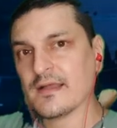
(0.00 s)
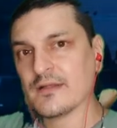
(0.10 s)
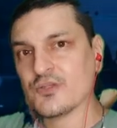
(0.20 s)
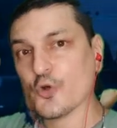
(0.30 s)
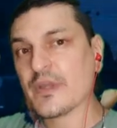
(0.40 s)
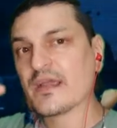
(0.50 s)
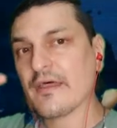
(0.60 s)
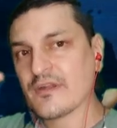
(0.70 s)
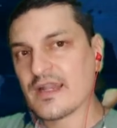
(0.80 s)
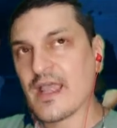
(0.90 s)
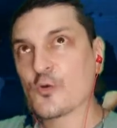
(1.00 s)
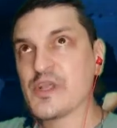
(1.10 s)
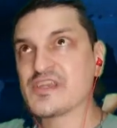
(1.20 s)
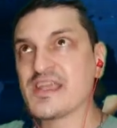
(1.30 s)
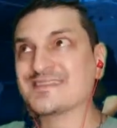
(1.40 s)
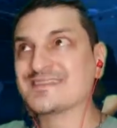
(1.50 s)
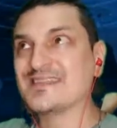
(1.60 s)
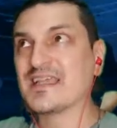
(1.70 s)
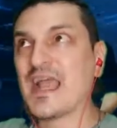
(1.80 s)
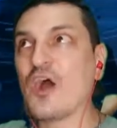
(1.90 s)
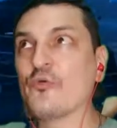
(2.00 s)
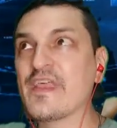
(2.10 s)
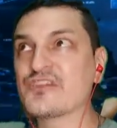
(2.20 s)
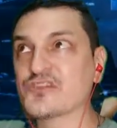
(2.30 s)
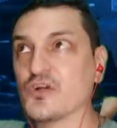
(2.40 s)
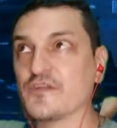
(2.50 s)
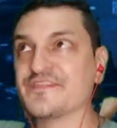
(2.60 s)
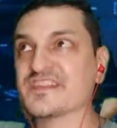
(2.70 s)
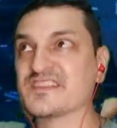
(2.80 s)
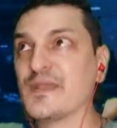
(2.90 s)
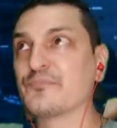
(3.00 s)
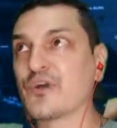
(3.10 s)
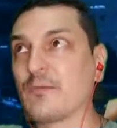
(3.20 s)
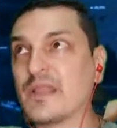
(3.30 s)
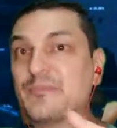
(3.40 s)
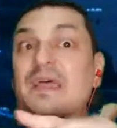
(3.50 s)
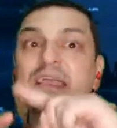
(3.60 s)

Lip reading: knowing other language and seeing how they solve the same problem